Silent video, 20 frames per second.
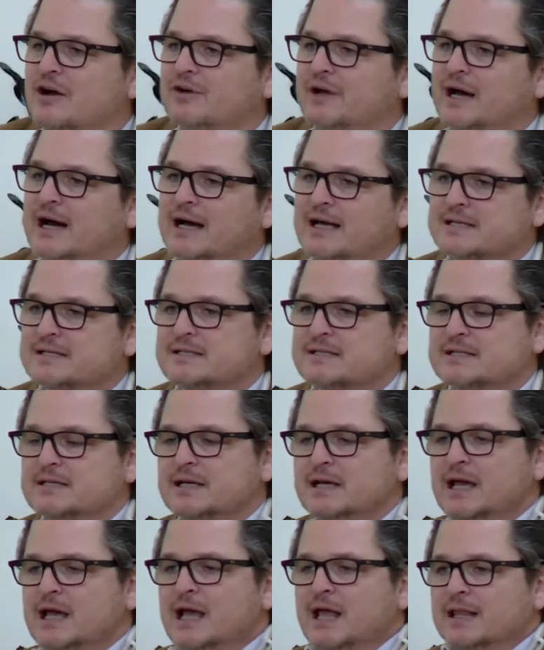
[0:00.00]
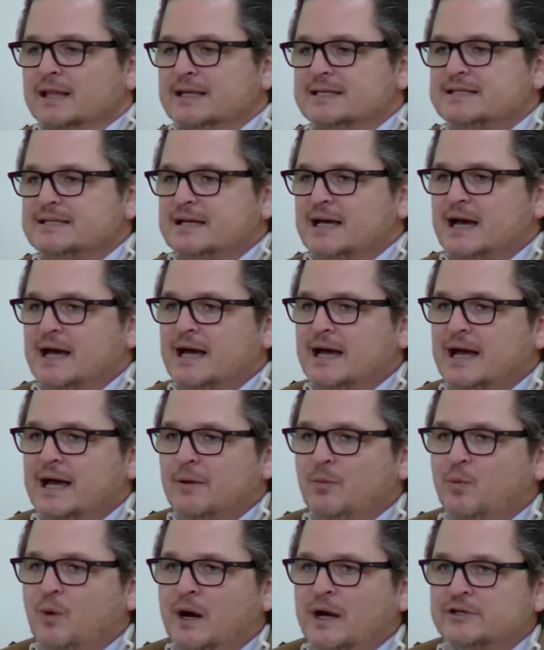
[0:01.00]
this now to us.
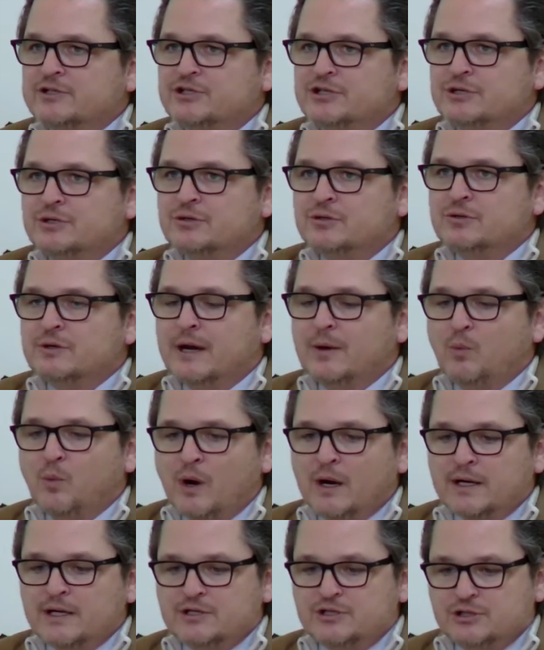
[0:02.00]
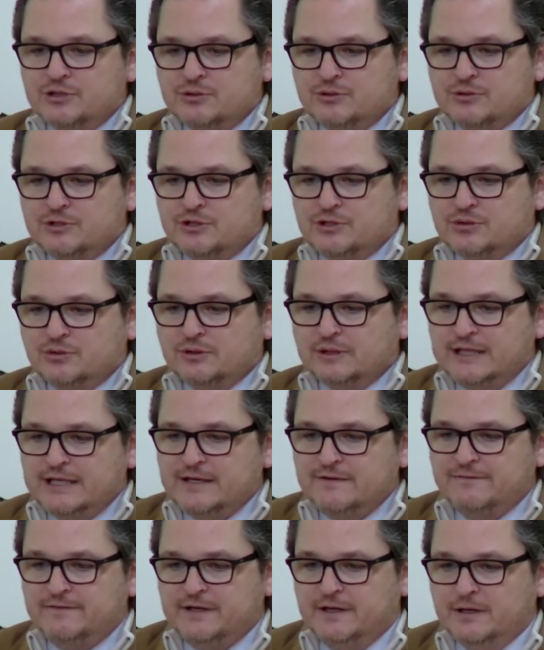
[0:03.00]
I wanted you to
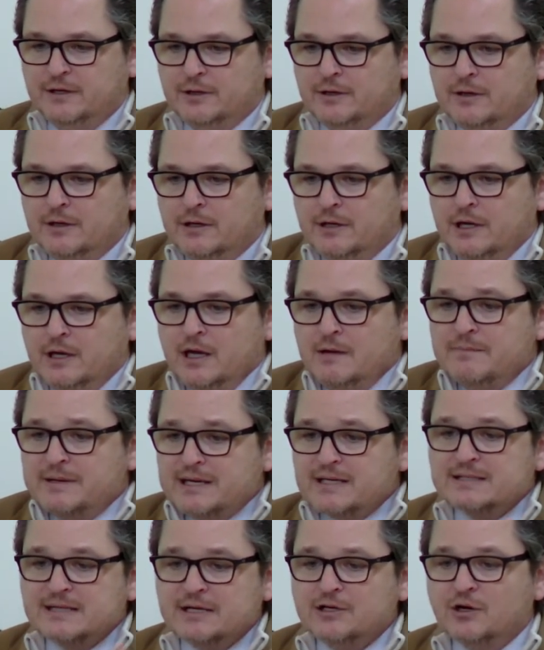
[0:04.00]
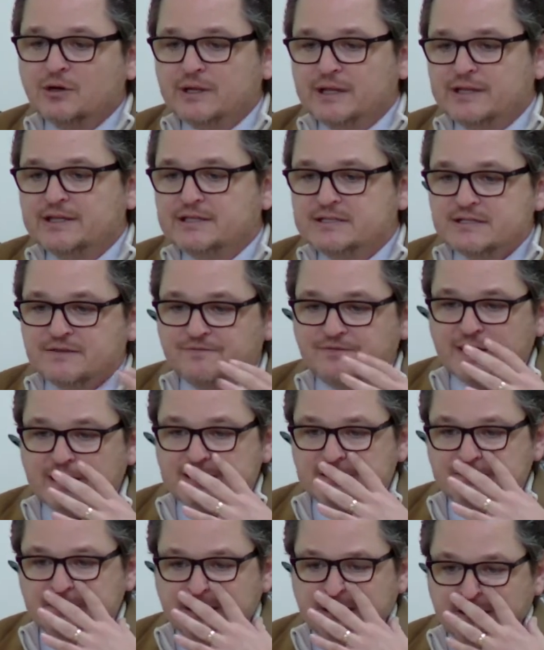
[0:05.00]
leave here, because I know that this
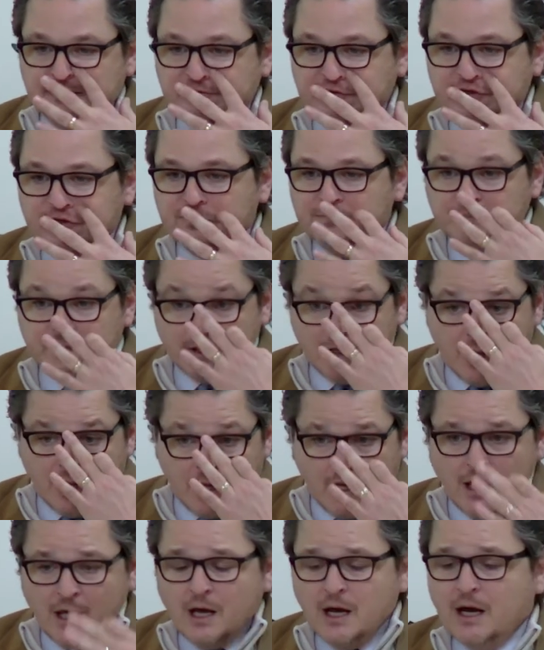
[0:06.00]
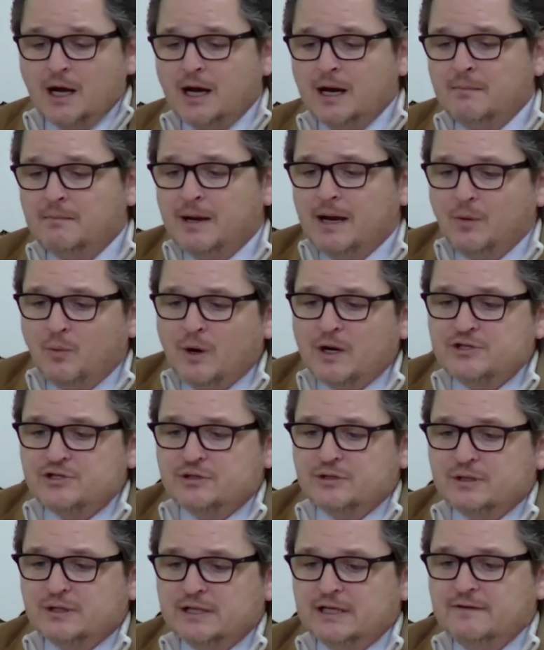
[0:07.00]
affects many of you. I
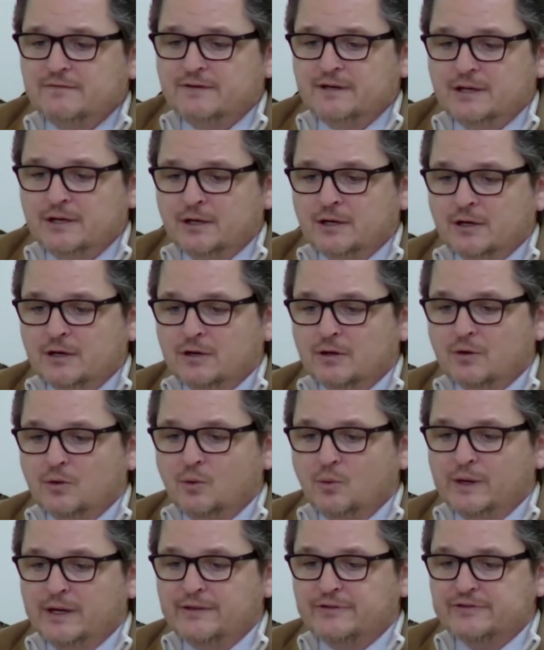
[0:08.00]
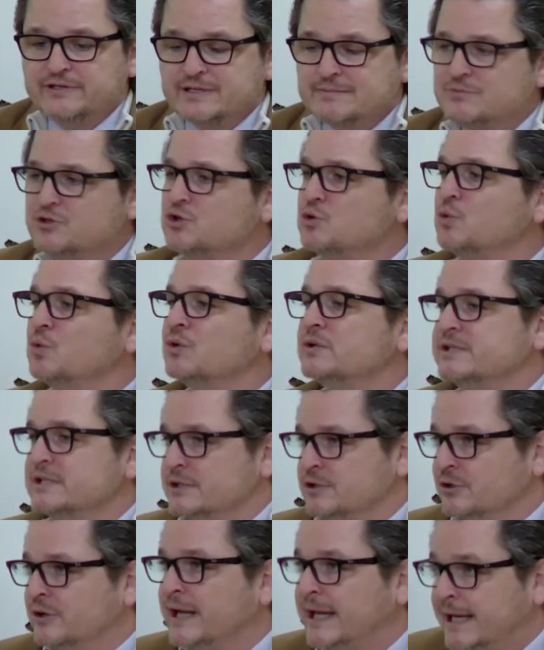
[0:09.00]
want you to leave here with some
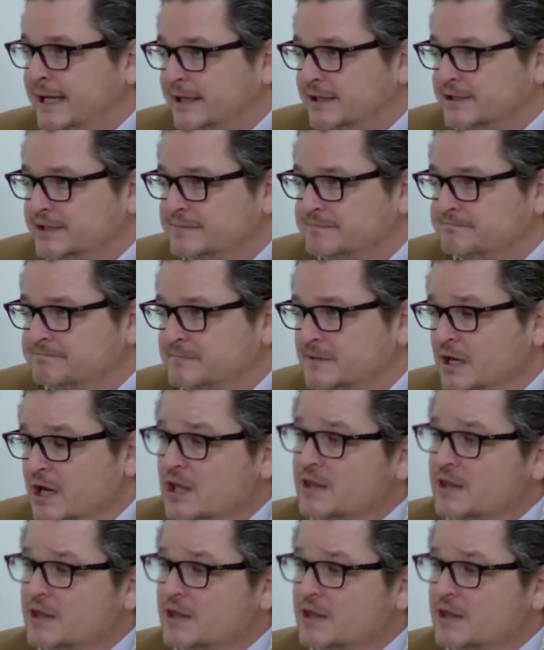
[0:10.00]
tools in your hand.